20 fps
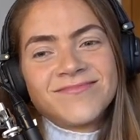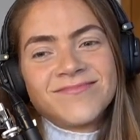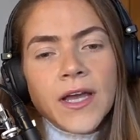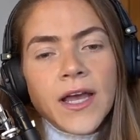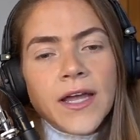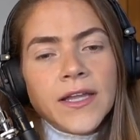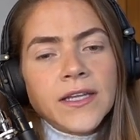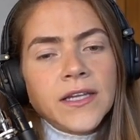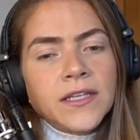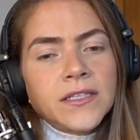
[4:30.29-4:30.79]

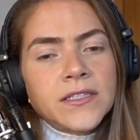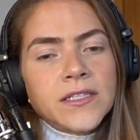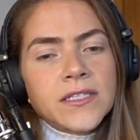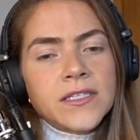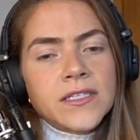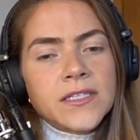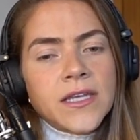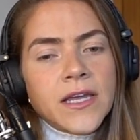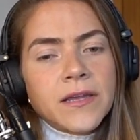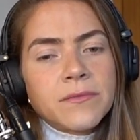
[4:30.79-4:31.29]
And at the
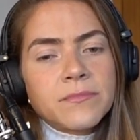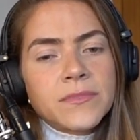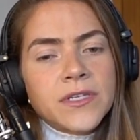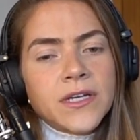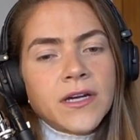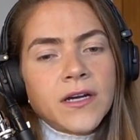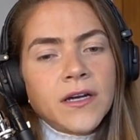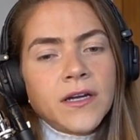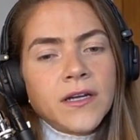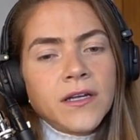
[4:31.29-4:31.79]
same
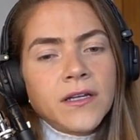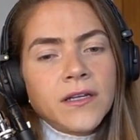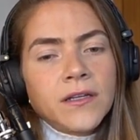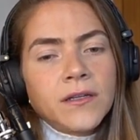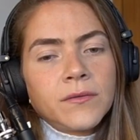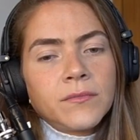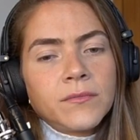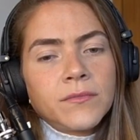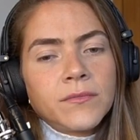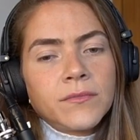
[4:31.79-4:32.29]

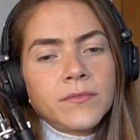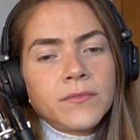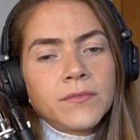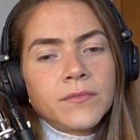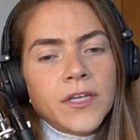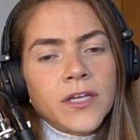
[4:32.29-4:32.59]
time,